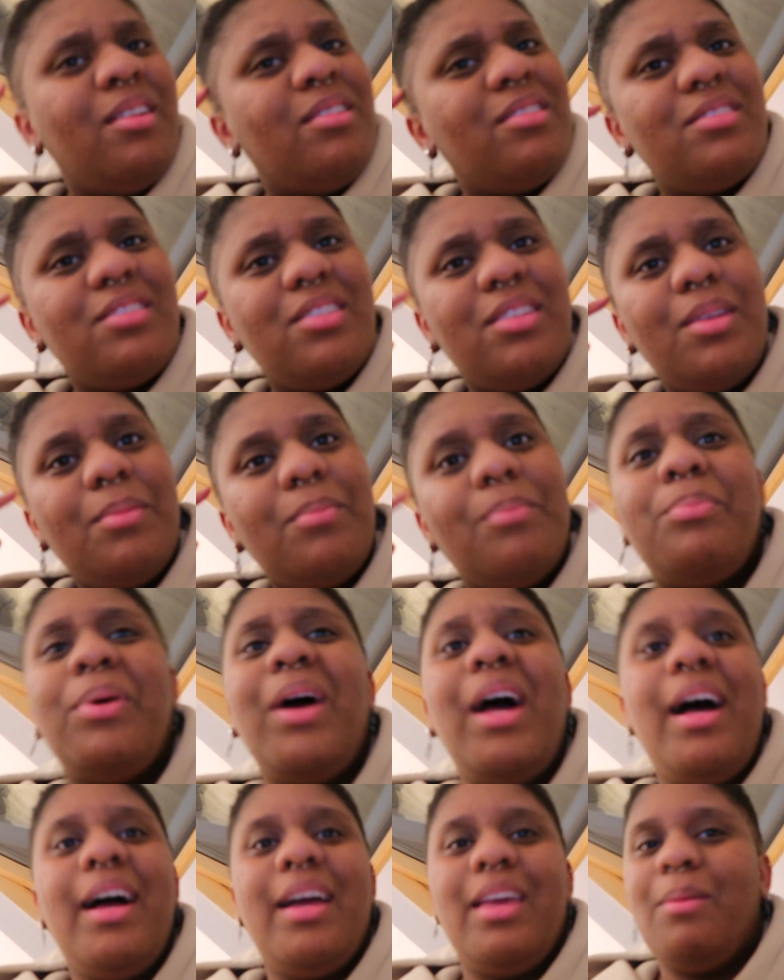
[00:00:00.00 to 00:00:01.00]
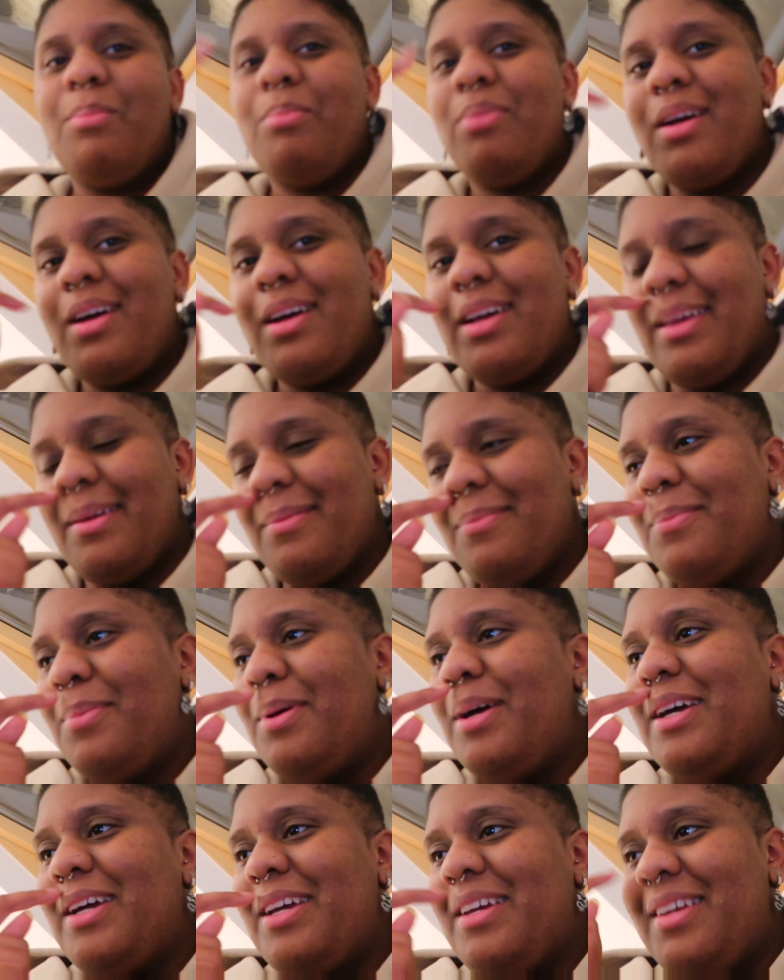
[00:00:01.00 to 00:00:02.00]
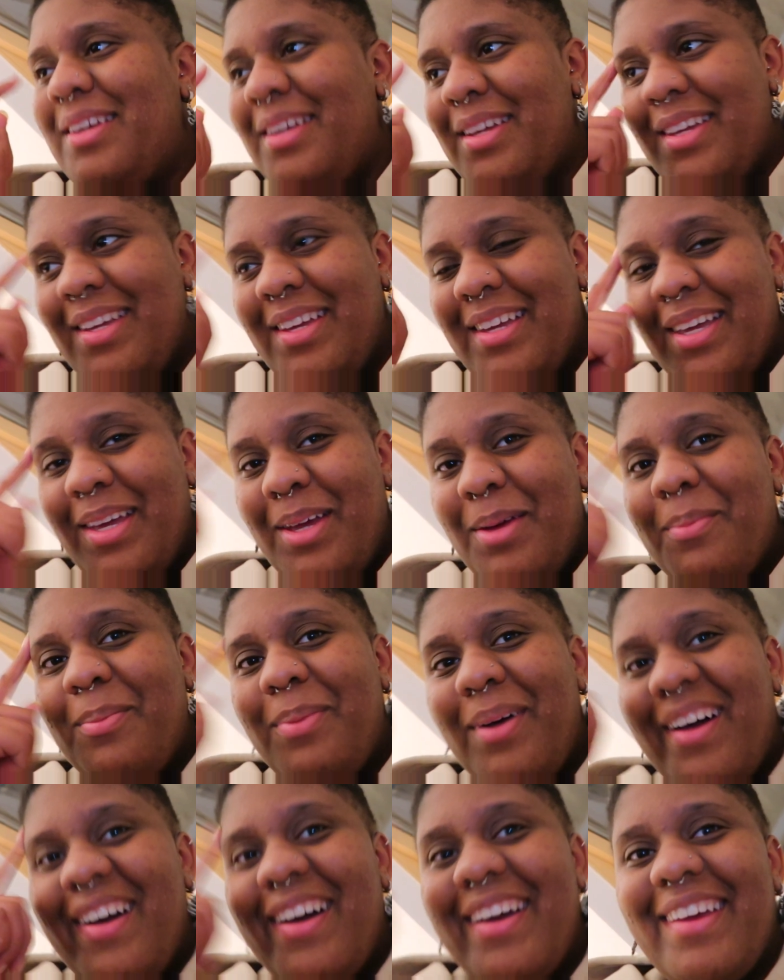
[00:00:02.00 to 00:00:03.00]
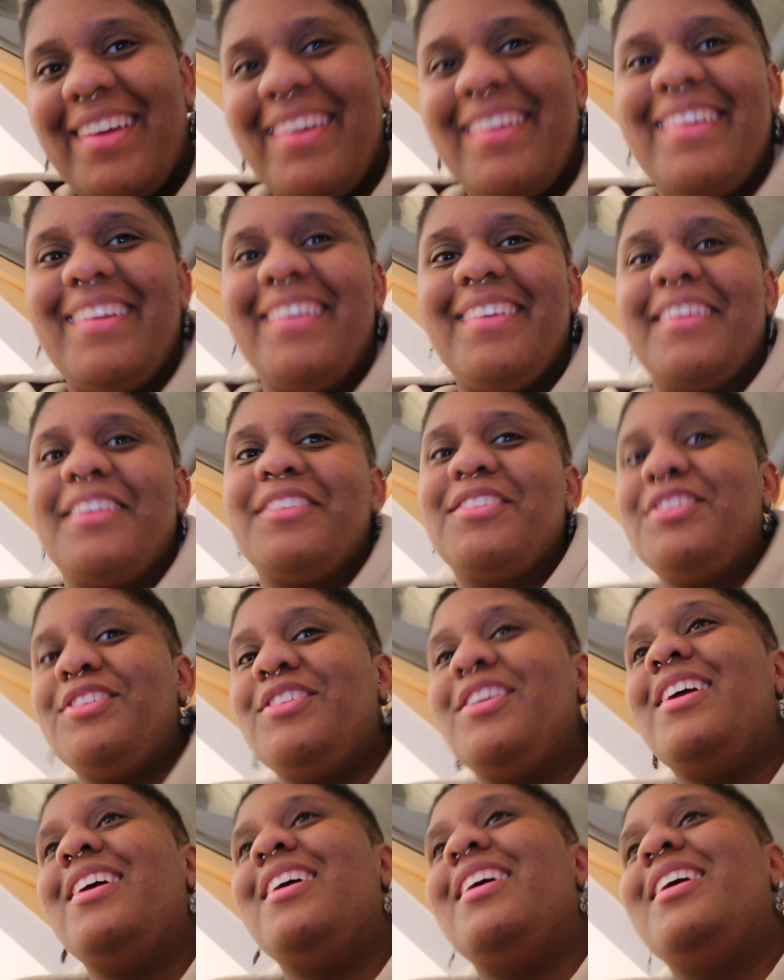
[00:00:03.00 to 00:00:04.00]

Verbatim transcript: What's the name? Pie. Pie. Pie. Taart. Pie in English.